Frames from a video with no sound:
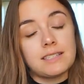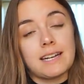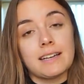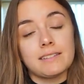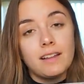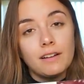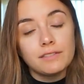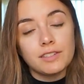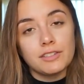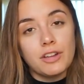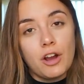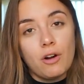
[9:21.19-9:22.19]
and I'd love
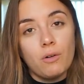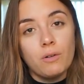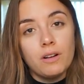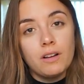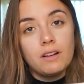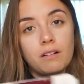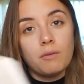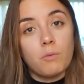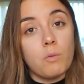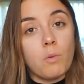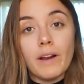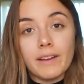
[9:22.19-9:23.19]
to know
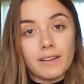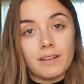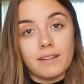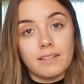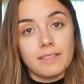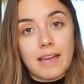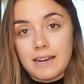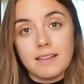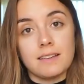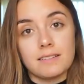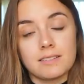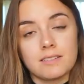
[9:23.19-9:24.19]
what that
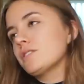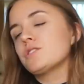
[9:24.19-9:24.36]
is.